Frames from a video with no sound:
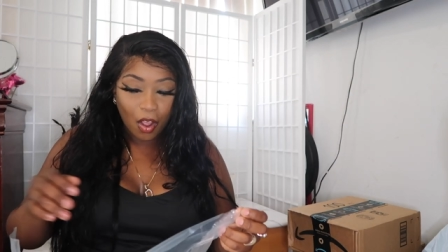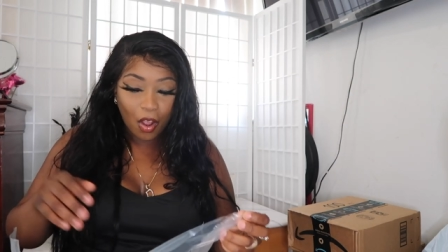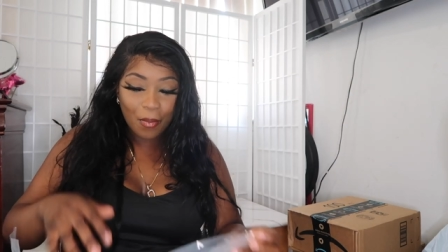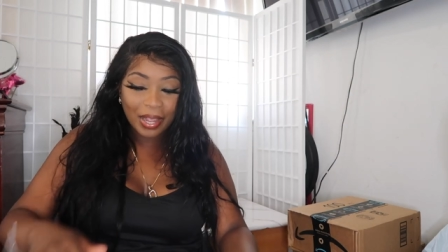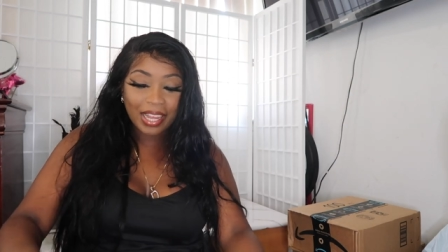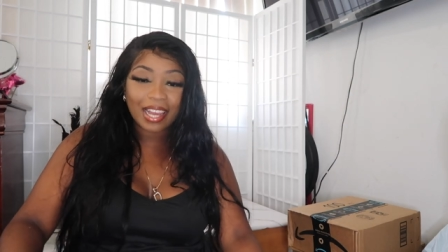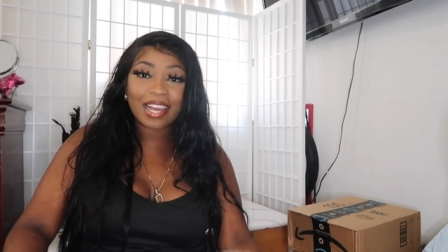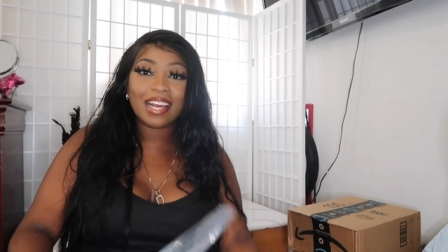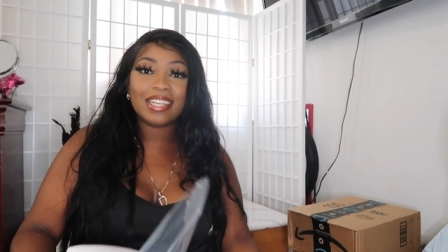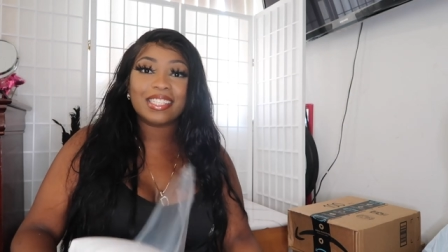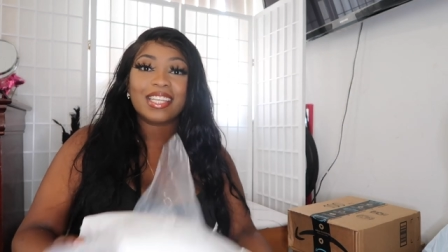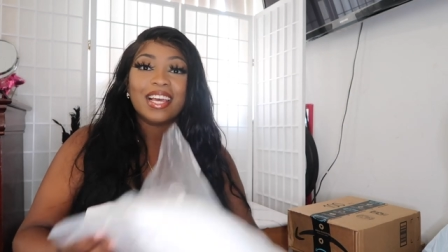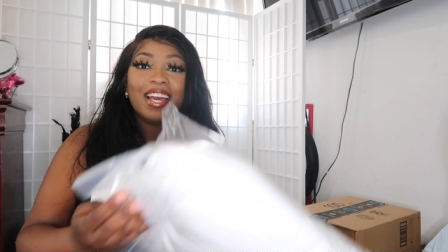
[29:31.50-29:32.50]
Oh my god,
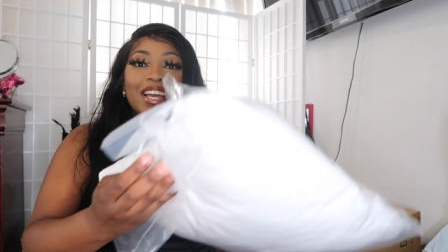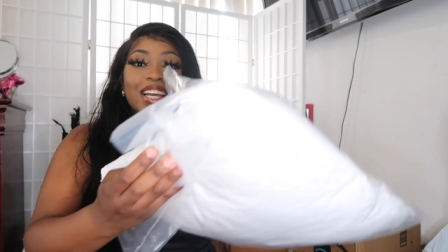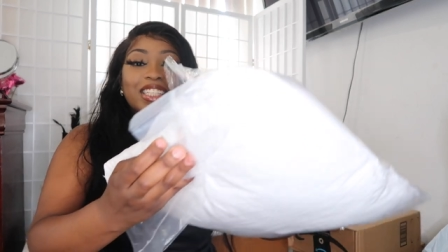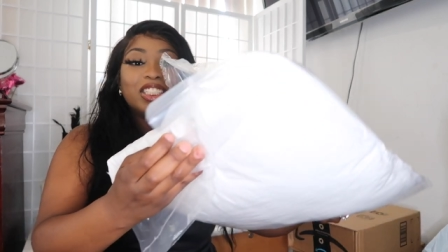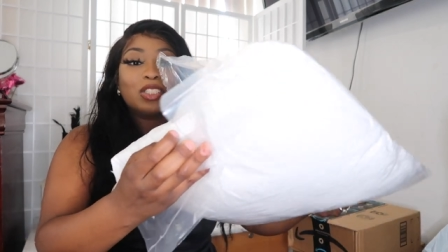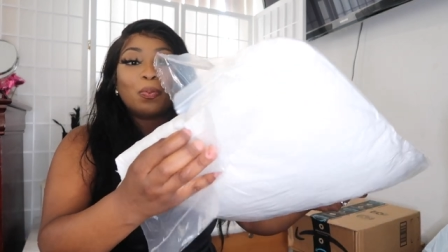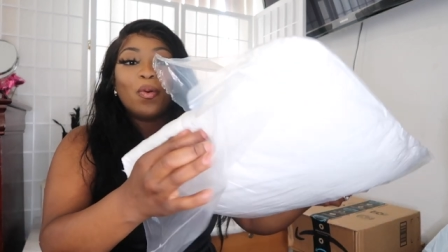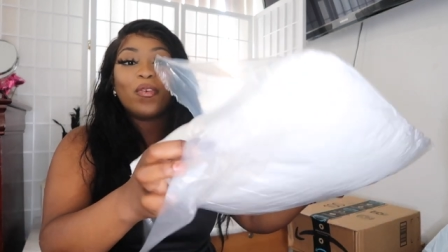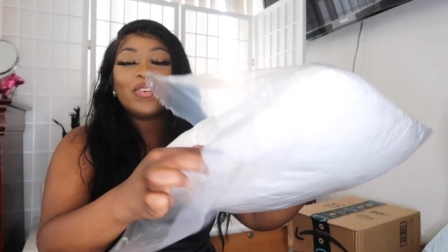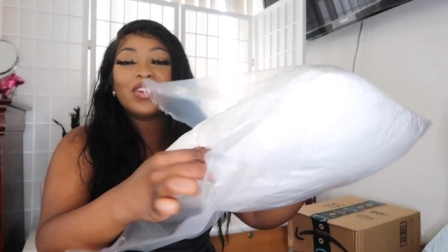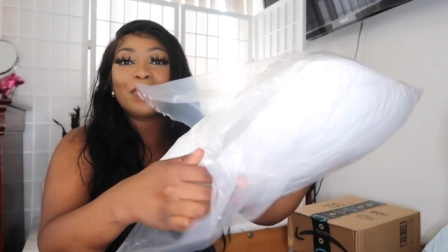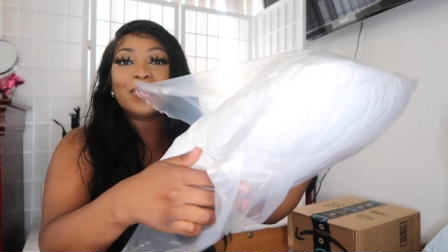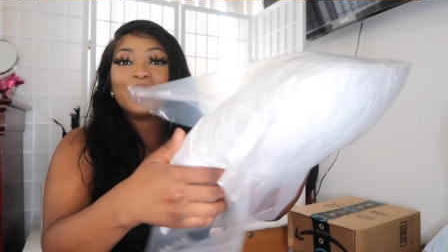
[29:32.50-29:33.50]
guys. It's just
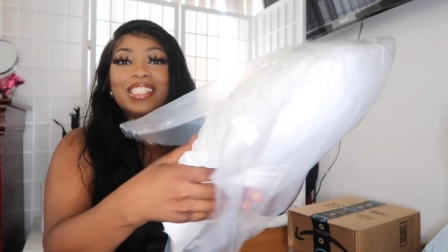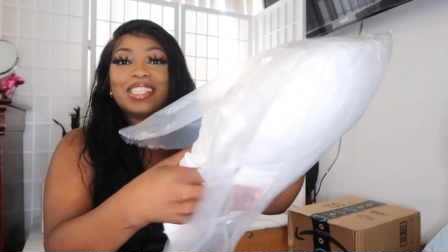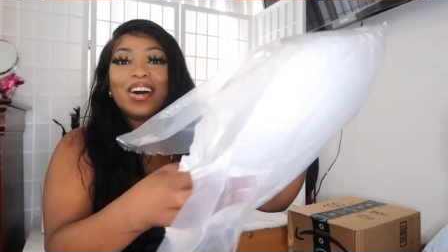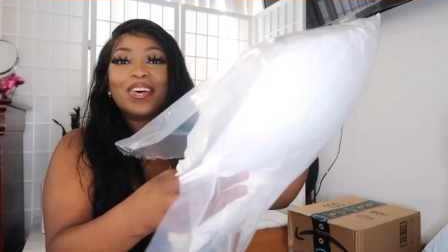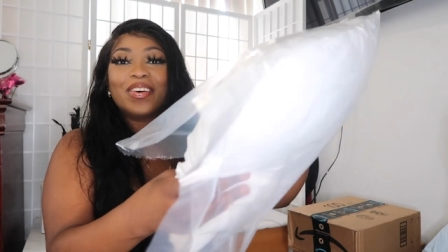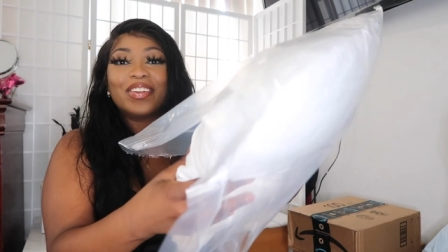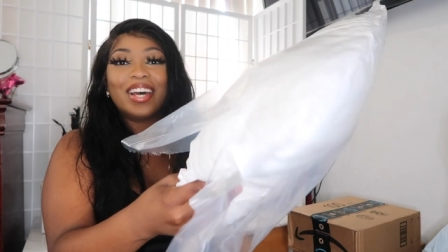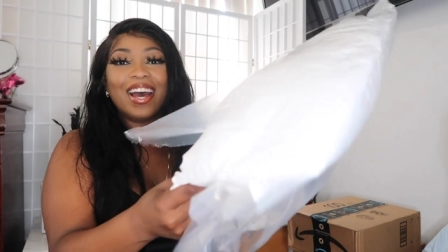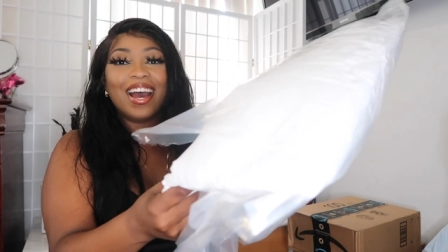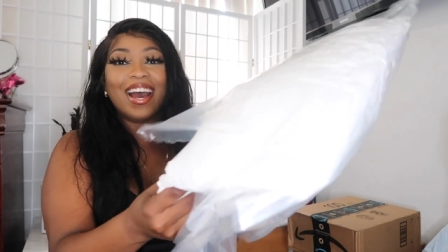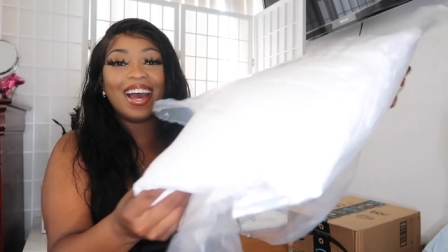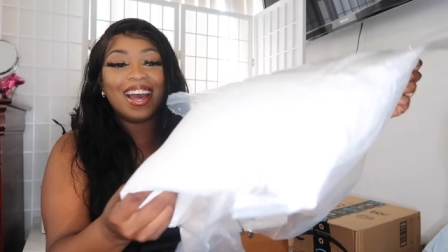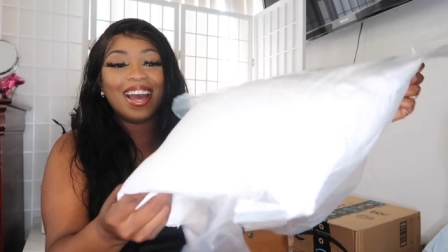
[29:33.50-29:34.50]
poofing up on its own.
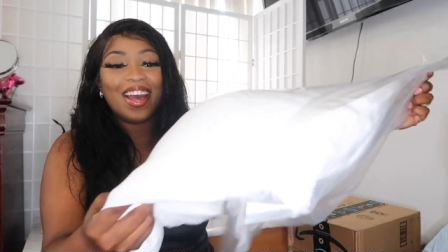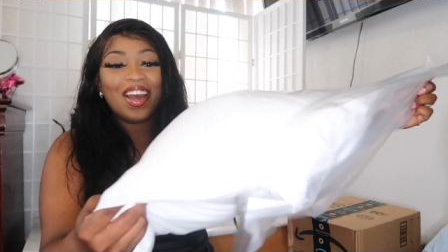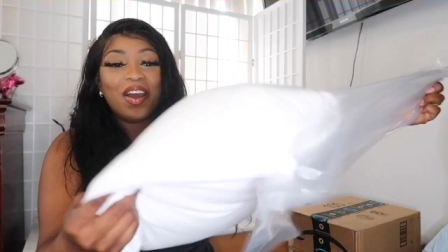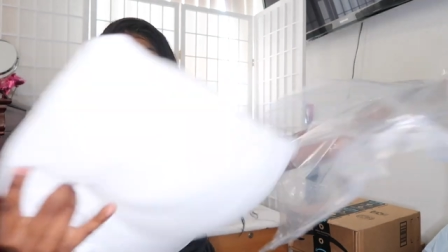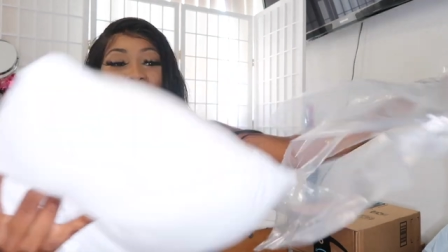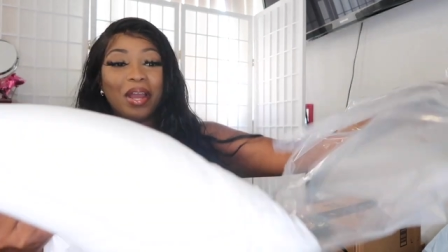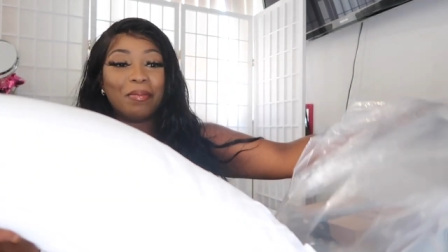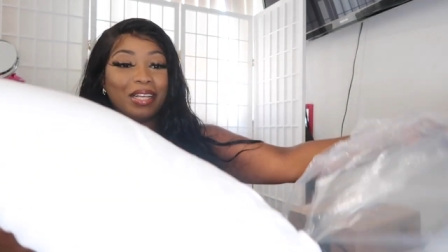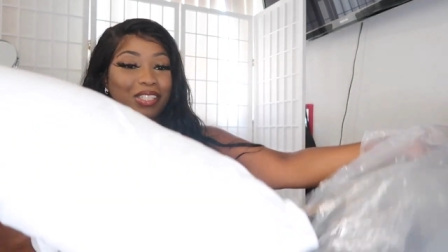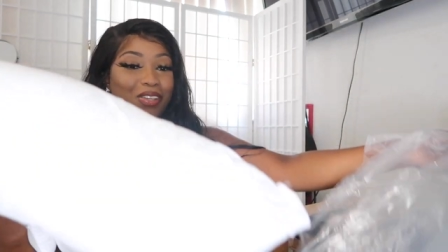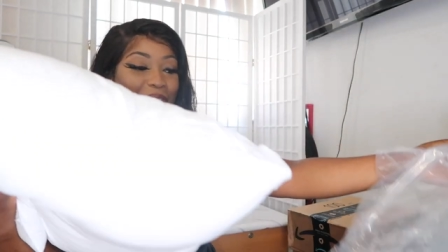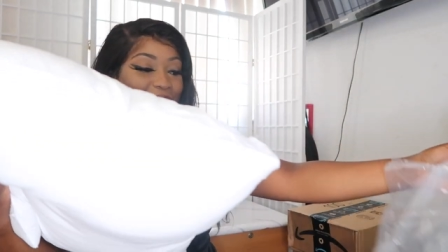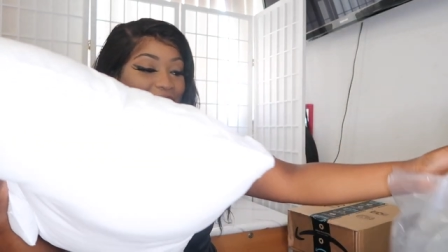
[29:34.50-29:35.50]
Why am I
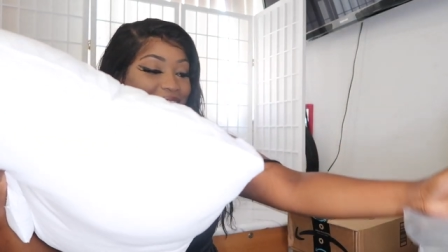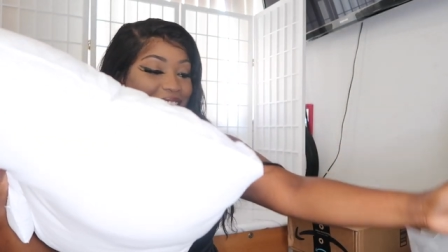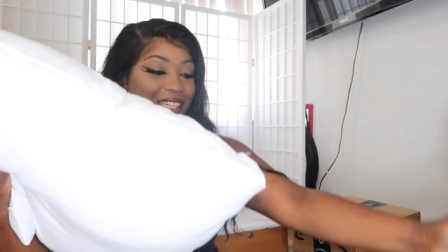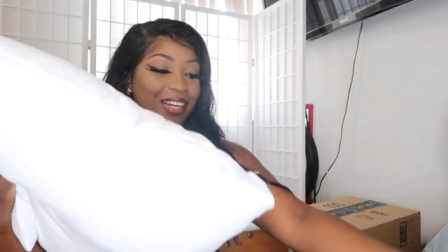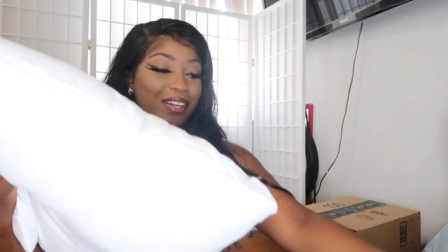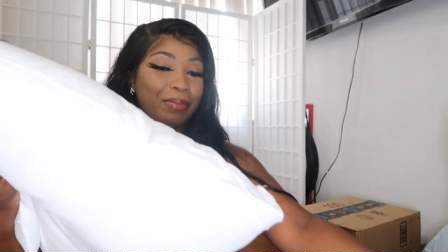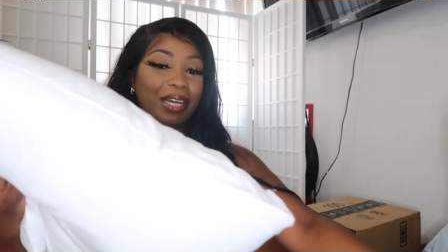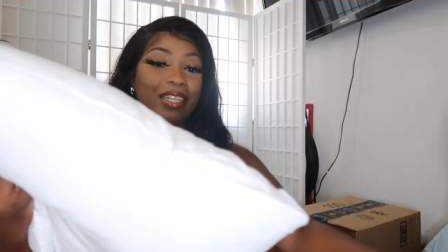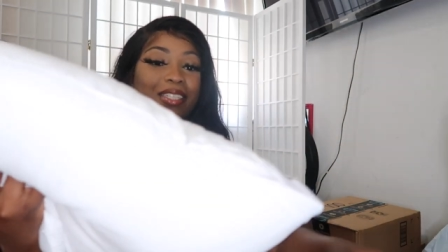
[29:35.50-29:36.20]
so fascinated by